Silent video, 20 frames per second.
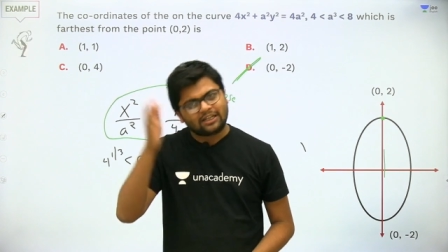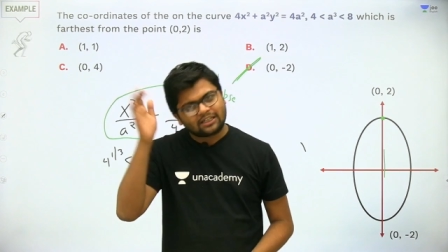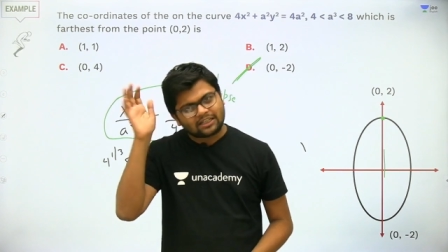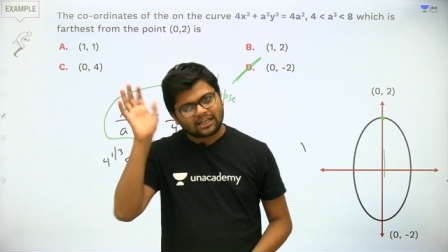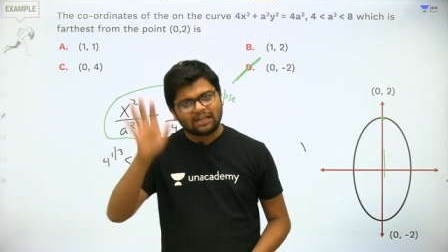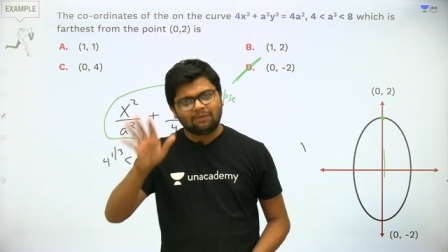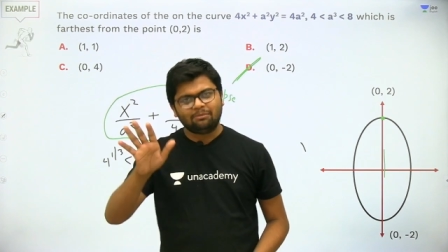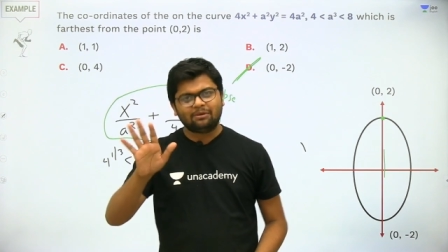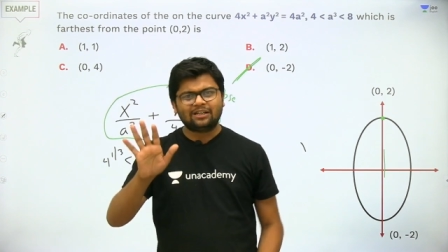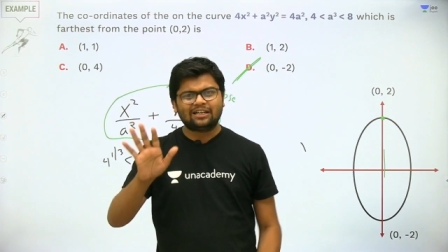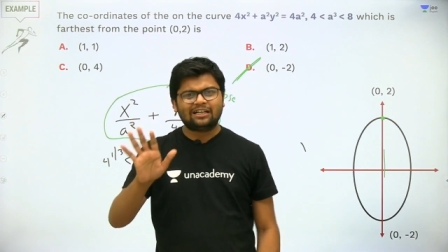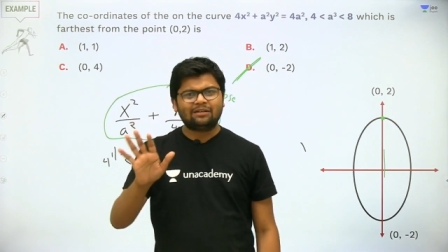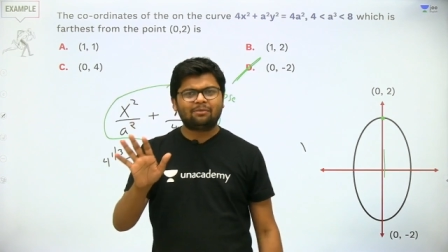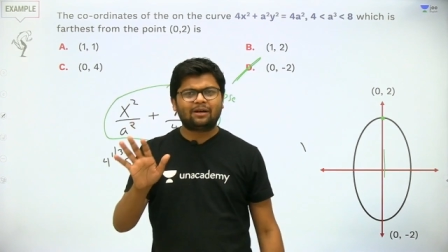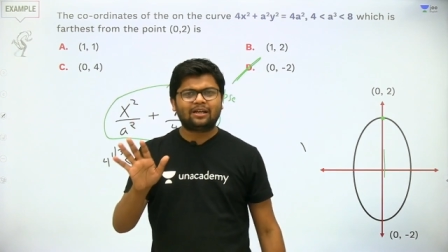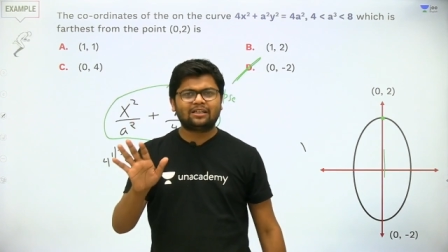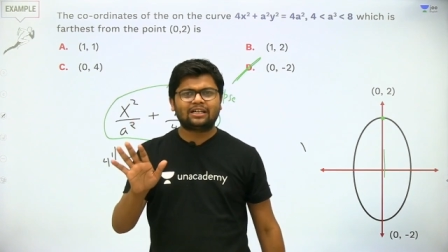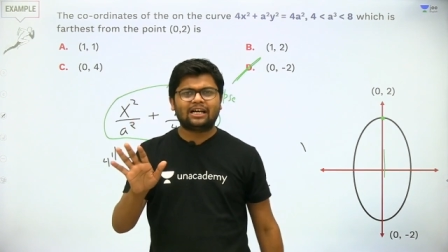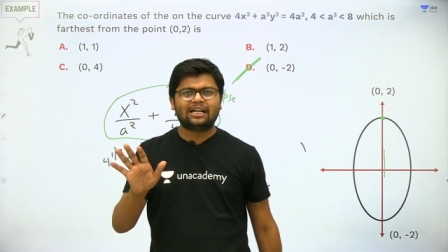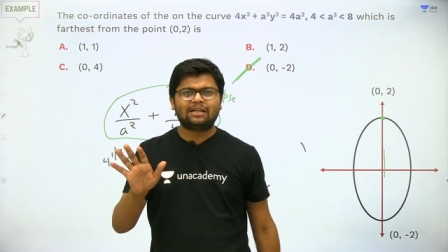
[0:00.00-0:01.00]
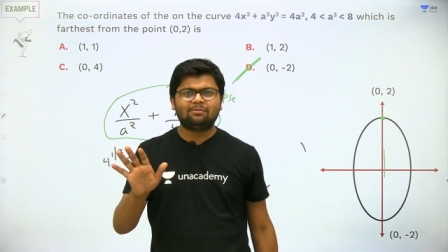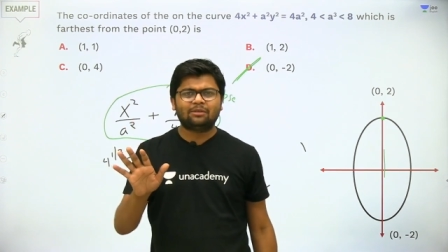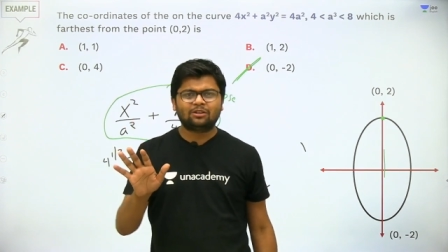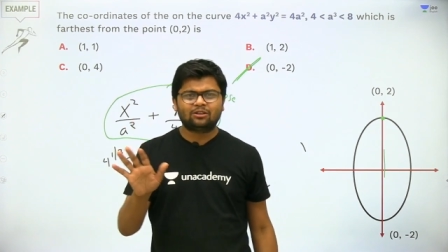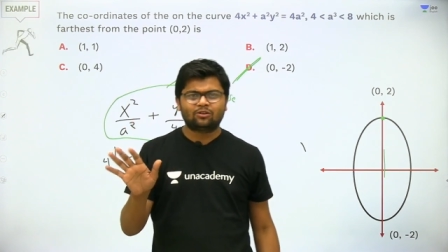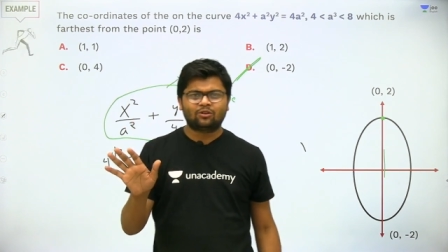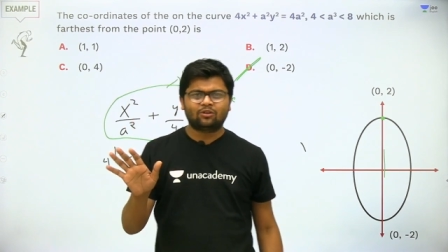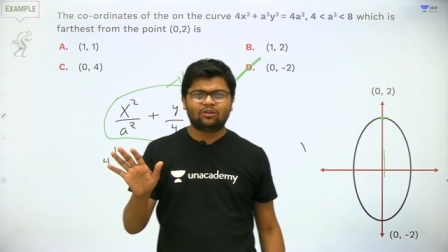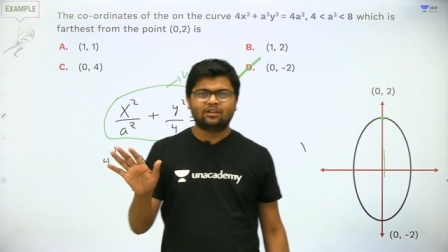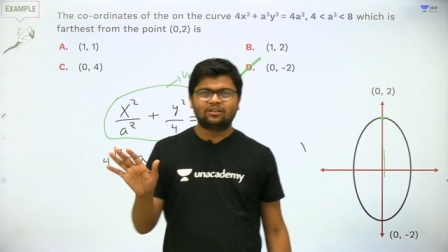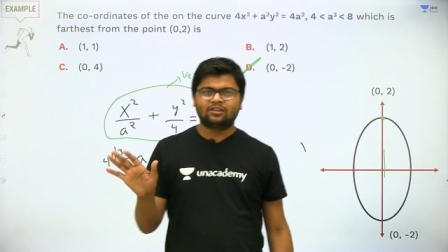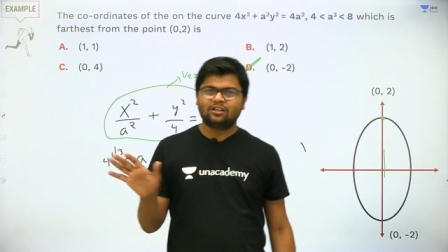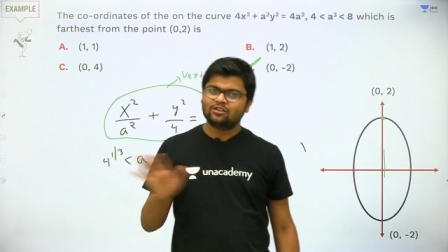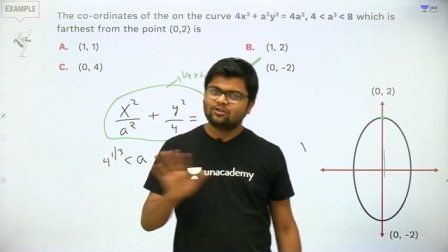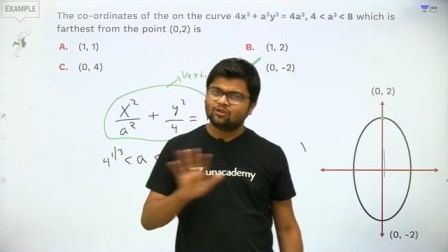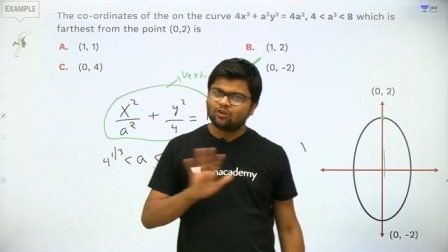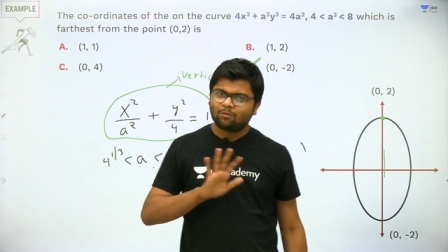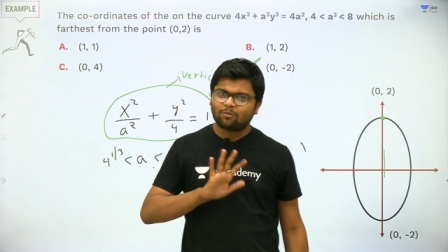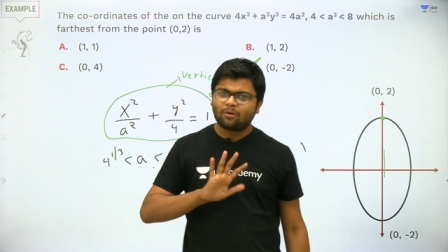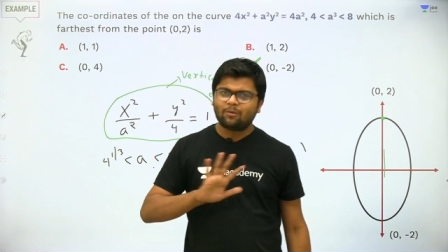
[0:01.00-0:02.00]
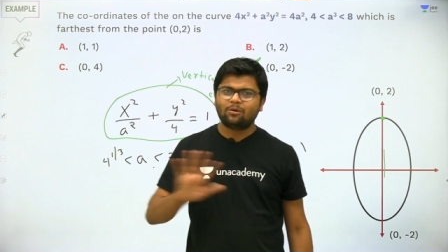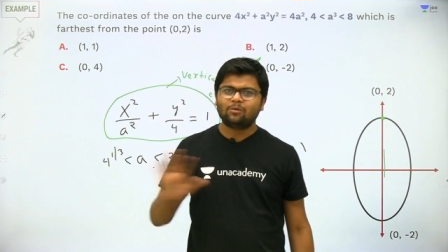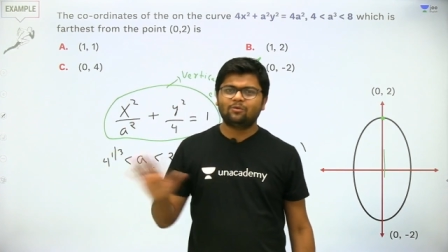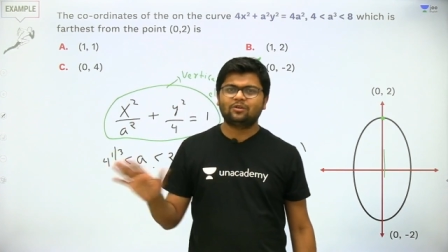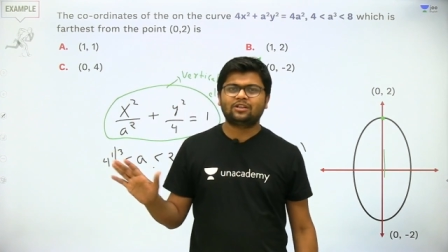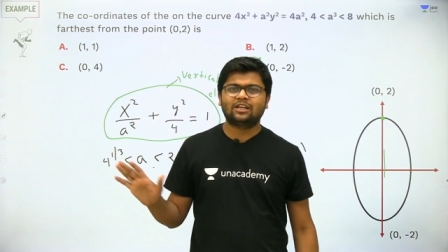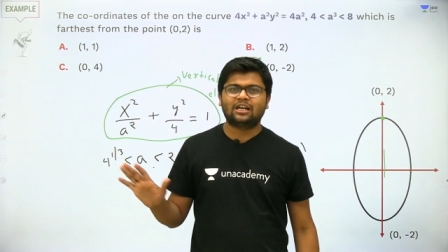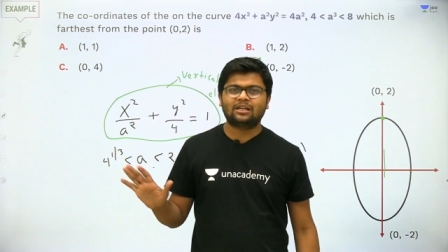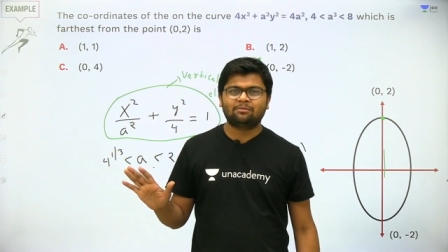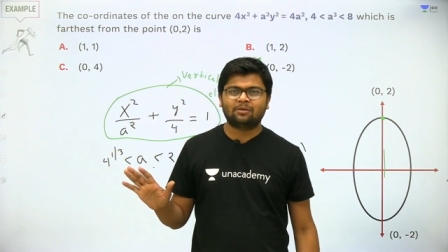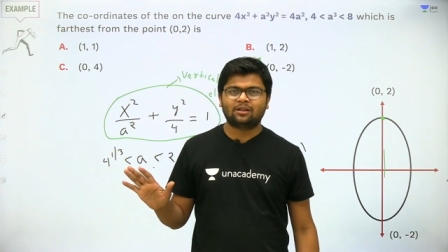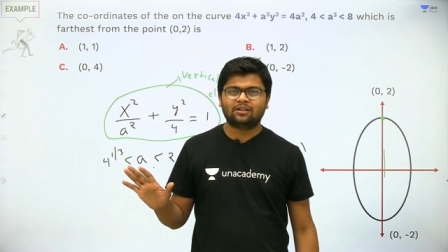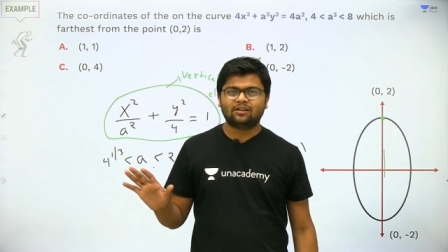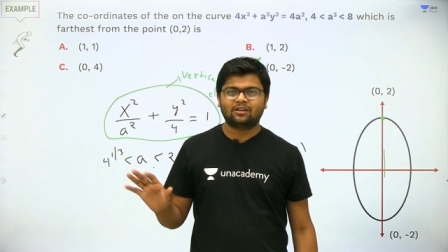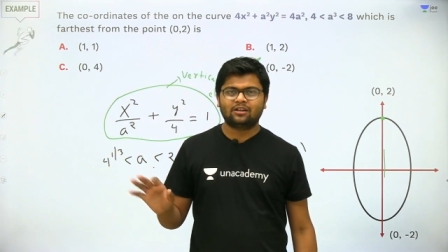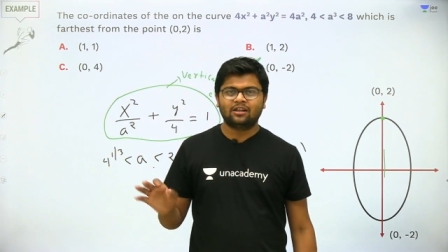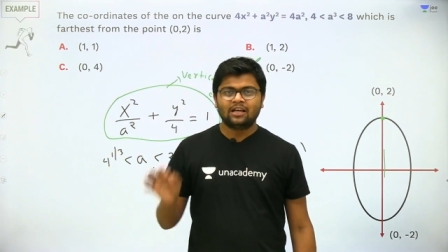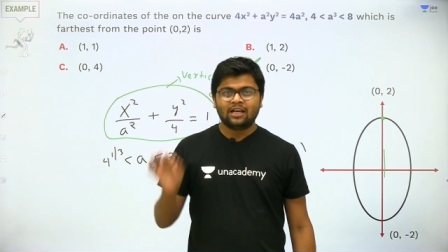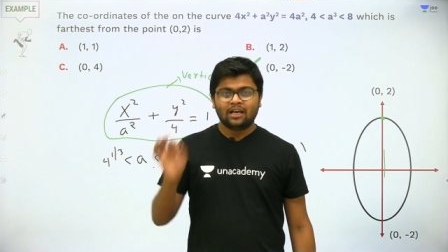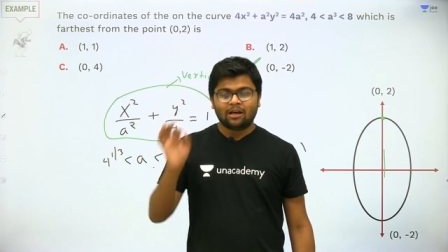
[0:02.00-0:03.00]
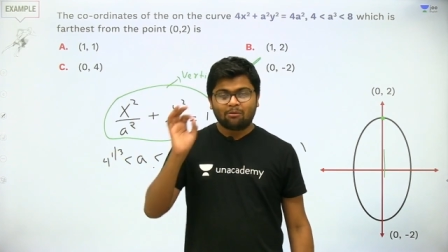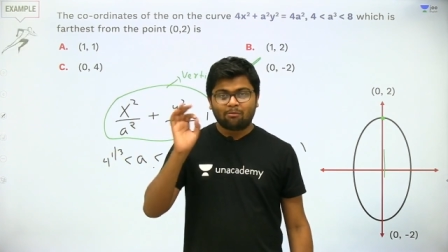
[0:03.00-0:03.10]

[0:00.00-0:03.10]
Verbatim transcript: it can be done by that method only. There is no problem with that method.